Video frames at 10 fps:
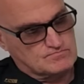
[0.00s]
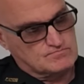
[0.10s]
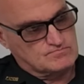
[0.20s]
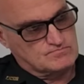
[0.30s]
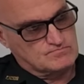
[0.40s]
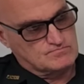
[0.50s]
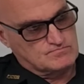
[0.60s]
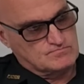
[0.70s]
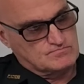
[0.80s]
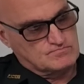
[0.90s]

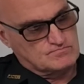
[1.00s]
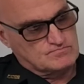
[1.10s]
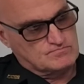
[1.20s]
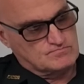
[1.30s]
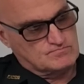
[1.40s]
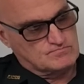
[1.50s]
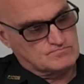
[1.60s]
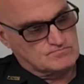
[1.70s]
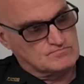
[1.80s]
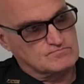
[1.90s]

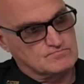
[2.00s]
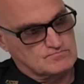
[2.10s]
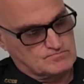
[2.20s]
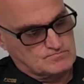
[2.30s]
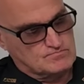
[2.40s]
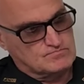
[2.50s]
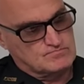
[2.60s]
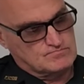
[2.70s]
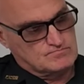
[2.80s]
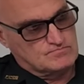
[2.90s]

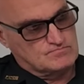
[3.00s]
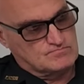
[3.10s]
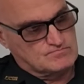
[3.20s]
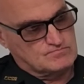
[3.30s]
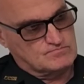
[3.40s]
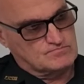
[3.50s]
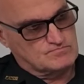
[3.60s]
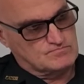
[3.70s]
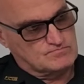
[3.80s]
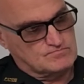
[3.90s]

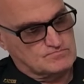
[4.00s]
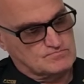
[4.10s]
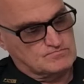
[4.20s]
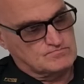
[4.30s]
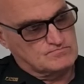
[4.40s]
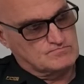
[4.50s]
(silent)